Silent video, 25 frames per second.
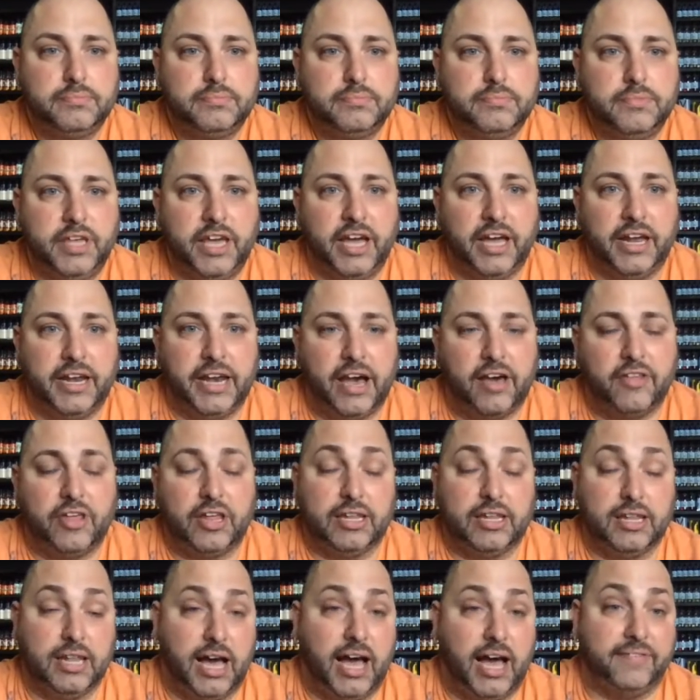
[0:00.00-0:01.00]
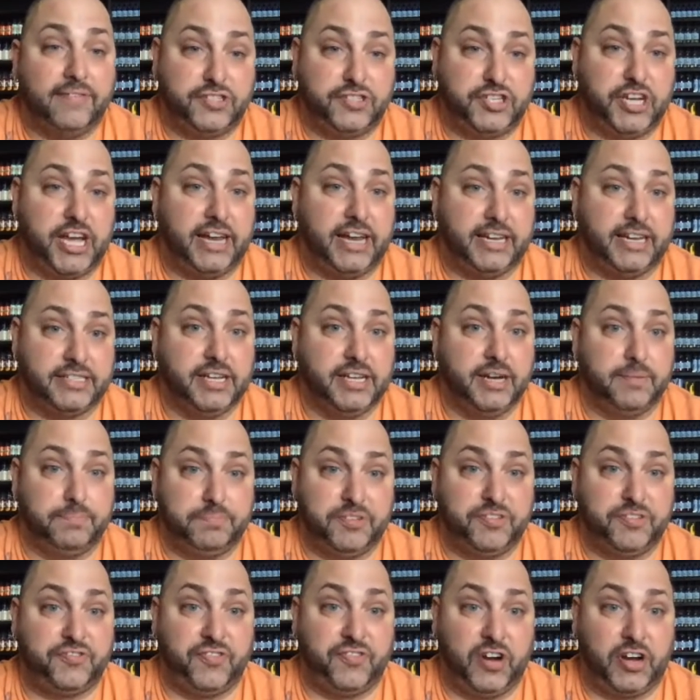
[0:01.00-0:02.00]
Yeah, now that live chat is up,
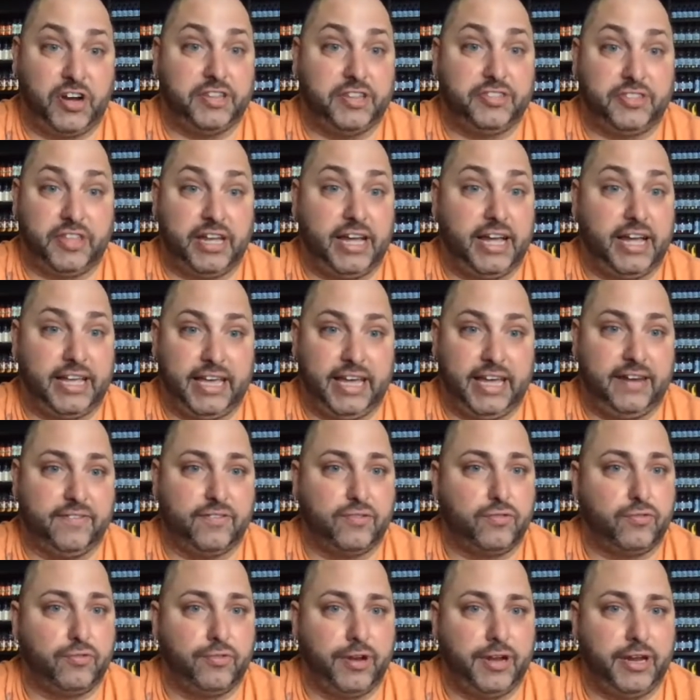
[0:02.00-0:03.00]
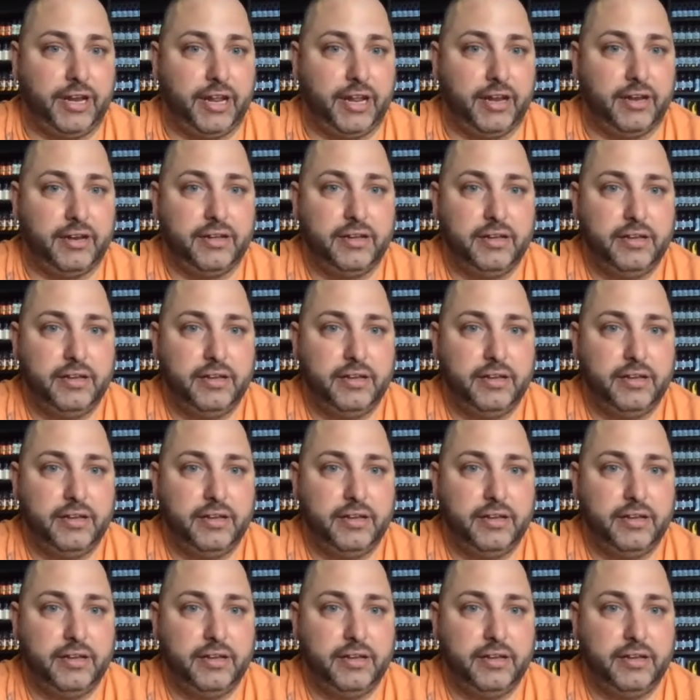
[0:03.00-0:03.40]
this fucking thing, I can't even read it.